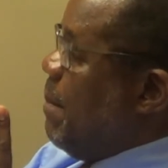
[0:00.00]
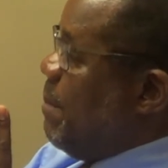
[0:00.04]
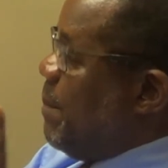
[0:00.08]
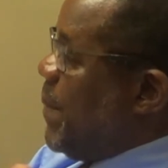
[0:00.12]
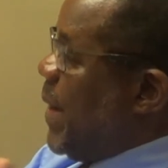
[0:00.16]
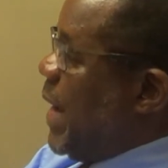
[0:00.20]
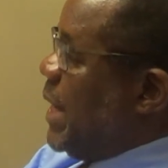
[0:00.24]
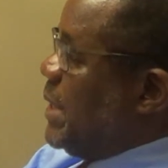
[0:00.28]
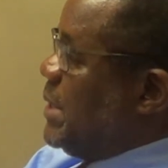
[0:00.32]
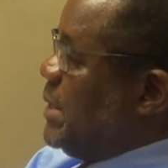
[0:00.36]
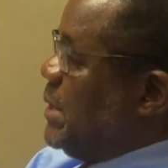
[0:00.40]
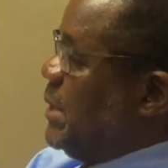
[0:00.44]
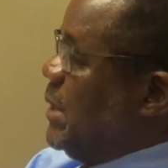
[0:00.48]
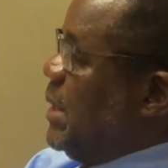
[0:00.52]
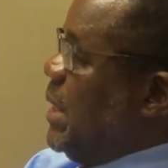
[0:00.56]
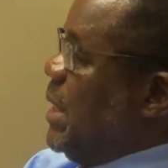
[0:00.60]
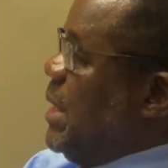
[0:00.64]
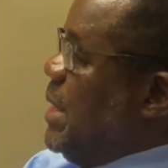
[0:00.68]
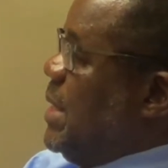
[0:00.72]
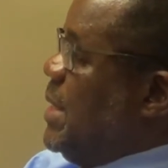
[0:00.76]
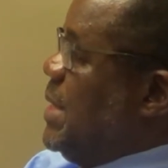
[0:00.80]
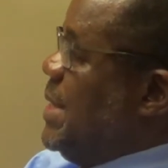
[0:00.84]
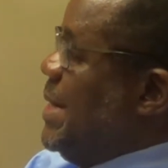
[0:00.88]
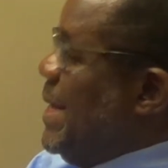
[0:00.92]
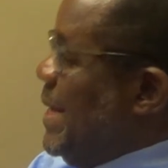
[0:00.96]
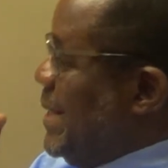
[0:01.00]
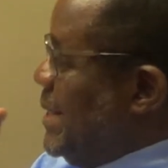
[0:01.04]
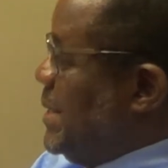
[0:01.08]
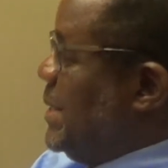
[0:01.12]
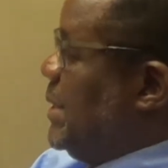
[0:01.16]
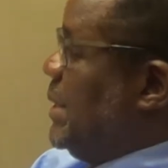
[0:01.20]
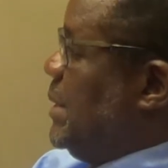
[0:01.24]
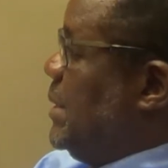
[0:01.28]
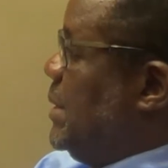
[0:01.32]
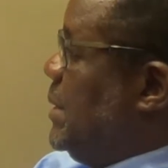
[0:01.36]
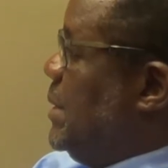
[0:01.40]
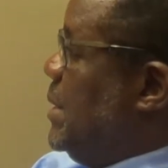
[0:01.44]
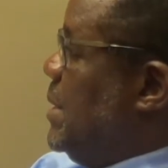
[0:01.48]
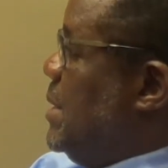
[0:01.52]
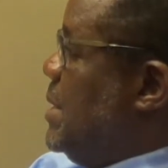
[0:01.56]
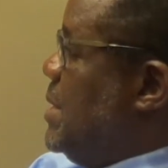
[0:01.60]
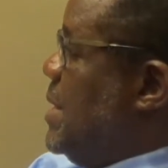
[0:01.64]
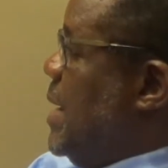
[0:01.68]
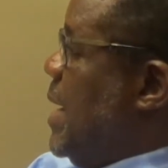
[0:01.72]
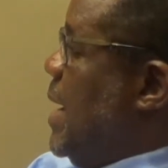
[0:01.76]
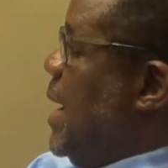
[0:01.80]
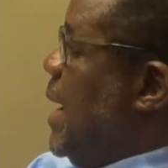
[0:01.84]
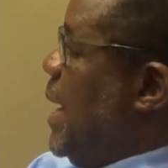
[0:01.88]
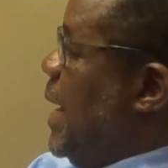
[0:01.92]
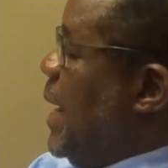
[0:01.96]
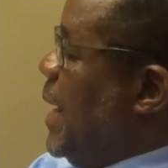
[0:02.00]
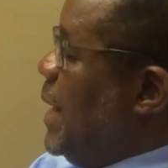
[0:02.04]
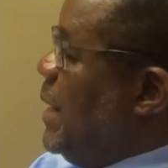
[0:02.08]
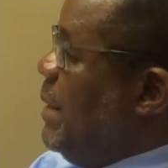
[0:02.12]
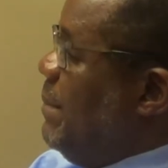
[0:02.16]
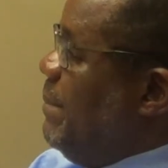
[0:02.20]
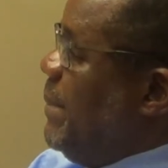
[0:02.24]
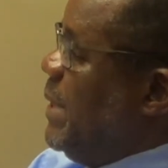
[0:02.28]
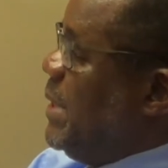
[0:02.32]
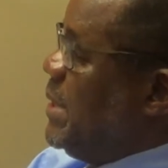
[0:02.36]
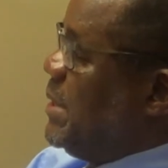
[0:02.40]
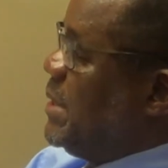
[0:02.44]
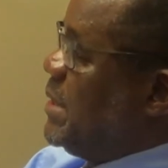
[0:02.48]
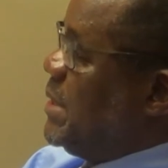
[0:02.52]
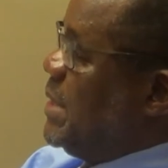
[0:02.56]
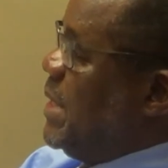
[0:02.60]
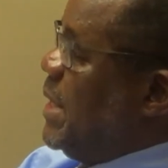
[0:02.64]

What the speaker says: but in it there are elements